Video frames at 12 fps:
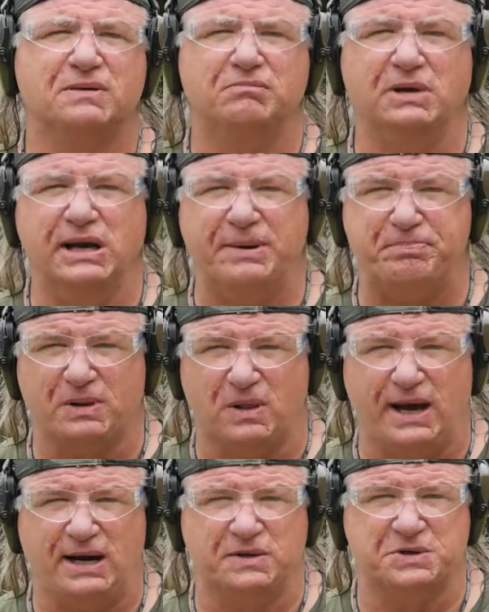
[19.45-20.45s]

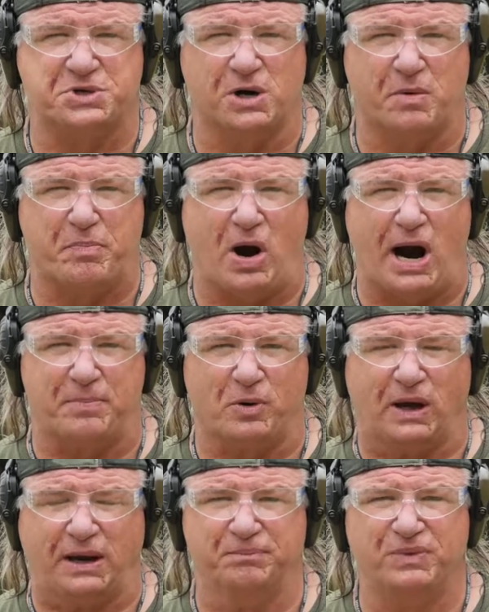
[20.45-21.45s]
manipulating the trigger
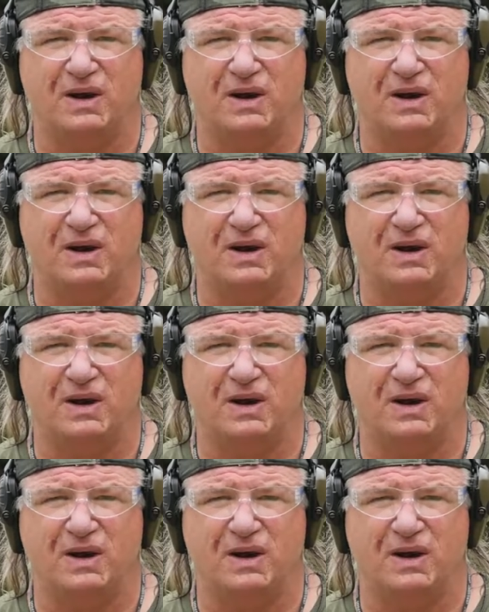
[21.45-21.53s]
properly.